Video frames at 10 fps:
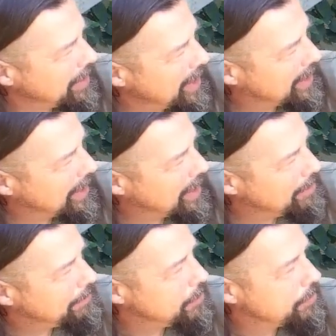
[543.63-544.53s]
of like
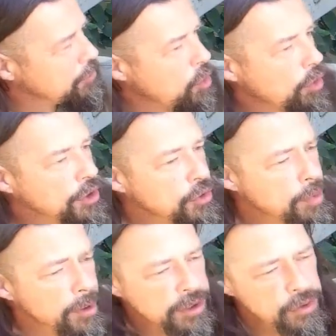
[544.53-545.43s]
if you've grown
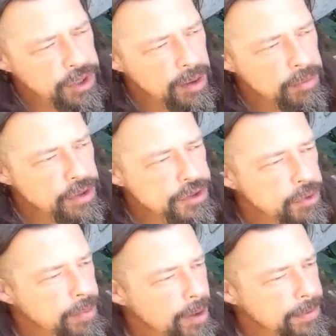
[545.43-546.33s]
cucumbers or
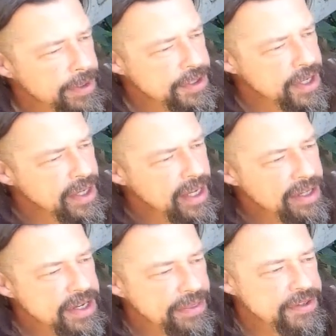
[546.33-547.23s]
pumpkins.
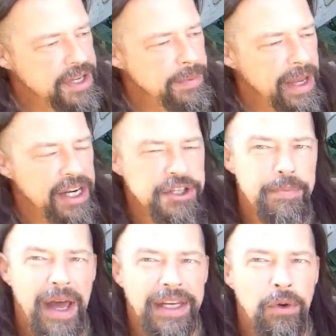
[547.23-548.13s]
It's got the same kind of
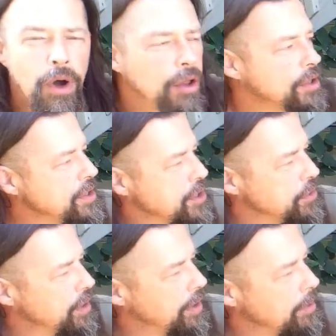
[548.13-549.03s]
spiny qualities
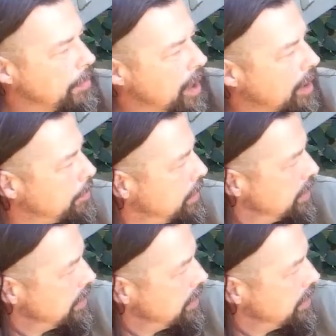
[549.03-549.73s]
to it on the bottom.